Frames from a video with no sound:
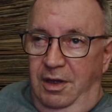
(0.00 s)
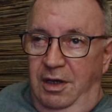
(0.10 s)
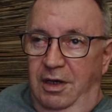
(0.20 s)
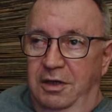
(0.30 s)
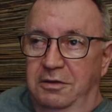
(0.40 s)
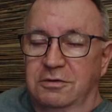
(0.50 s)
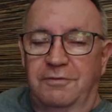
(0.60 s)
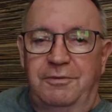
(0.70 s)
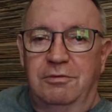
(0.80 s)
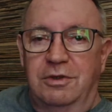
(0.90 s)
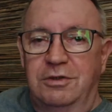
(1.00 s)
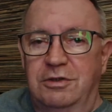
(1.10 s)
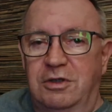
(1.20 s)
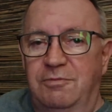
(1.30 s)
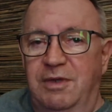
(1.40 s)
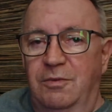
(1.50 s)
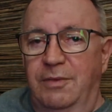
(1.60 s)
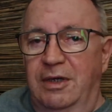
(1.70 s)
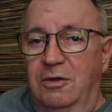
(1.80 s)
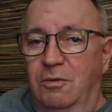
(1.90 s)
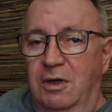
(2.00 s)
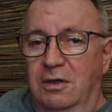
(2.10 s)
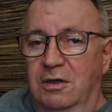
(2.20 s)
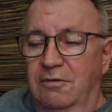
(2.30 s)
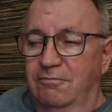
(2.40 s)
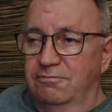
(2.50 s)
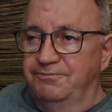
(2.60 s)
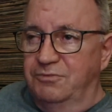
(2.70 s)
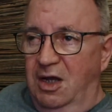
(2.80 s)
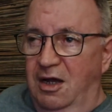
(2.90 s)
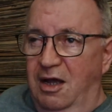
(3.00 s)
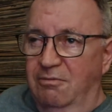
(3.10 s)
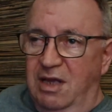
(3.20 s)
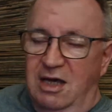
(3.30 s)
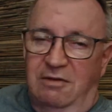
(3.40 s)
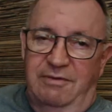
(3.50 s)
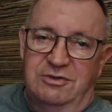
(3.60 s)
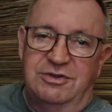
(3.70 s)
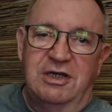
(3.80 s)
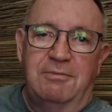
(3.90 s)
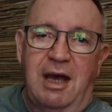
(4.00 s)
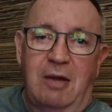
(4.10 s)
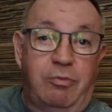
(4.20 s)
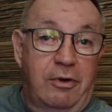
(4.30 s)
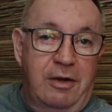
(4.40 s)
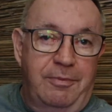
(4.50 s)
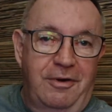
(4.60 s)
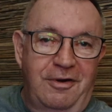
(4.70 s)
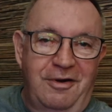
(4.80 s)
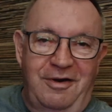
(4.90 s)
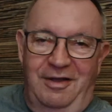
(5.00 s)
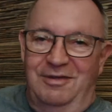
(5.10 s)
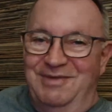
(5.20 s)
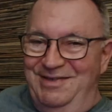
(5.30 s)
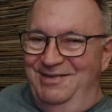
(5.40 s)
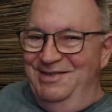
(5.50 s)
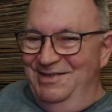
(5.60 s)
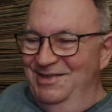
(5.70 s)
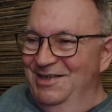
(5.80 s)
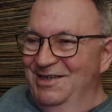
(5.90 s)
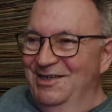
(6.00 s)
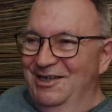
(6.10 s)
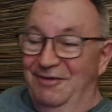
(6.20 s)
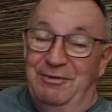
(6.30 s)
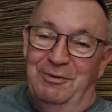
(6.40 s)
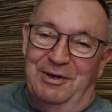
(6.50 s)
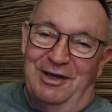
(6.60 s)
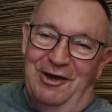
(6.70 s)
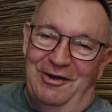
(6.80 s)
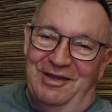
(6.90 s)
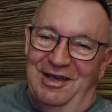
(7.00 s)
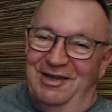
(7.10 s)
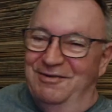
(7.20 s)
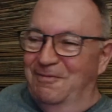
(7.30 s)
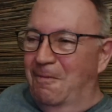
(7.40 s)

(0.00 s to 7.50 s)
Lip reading: And there's a few things you need to be made aware of. Now, I'm kind of a semi-prepper, if you want to call it that.